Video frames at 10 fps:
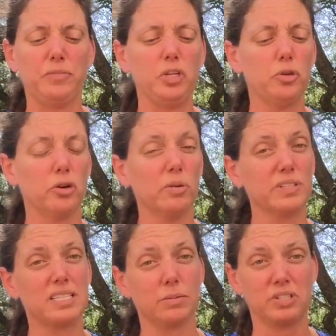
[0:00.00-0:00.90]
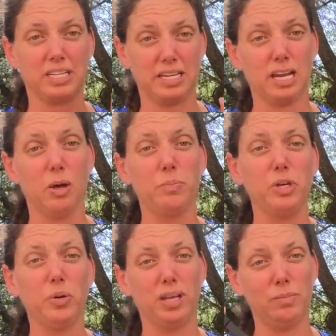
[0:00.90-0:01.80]
you don't know when someone's going to
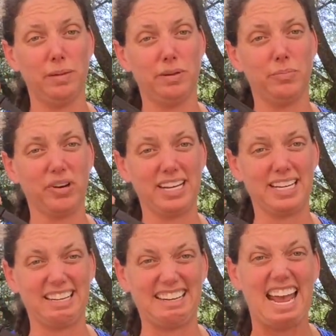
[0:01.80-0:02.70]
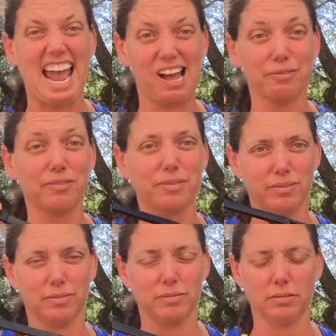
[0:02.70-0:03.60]
help you and maybe break it in half
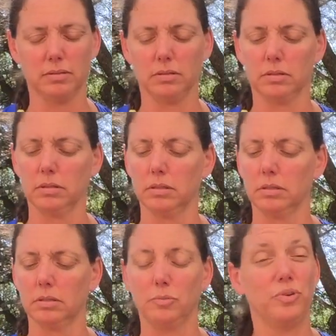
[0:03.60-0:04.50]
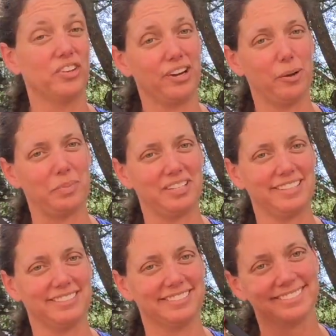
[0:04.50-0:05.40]
when they're helping
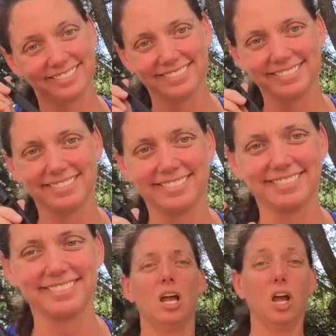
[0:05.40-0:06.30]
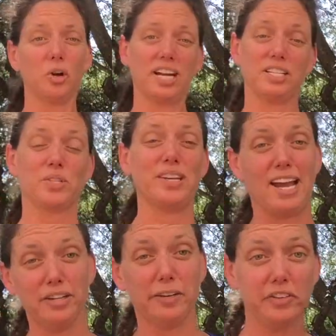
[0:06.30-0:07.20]
you. Okay, so
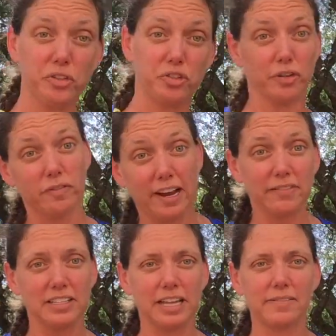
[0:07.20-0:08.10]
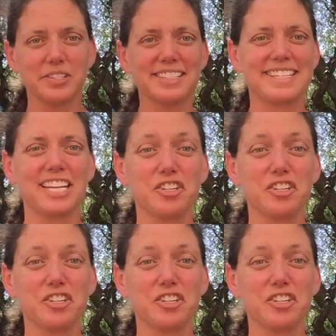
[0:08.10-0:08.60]
now you've used your favorite levers to